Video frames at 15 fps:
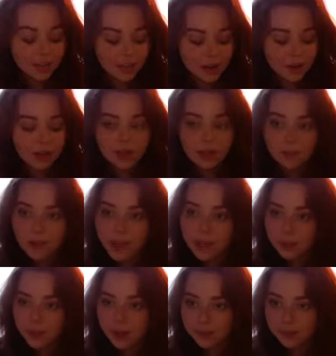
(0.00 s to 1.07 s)
to go see Peach
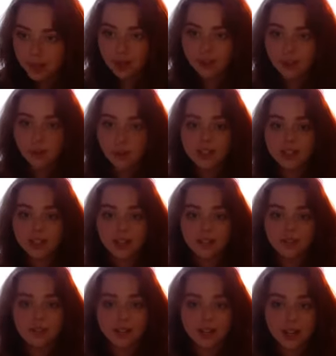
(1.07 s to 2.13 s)
Pit, and I was going to give
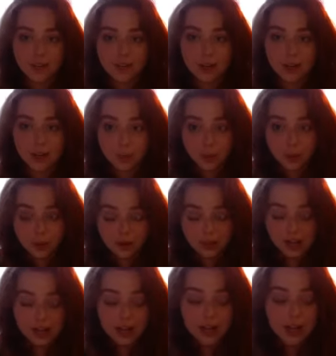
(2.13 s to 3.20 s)
them to him on his
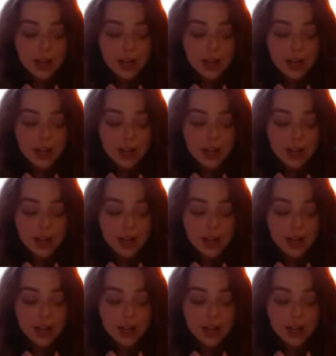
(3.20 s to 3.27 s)
birthday.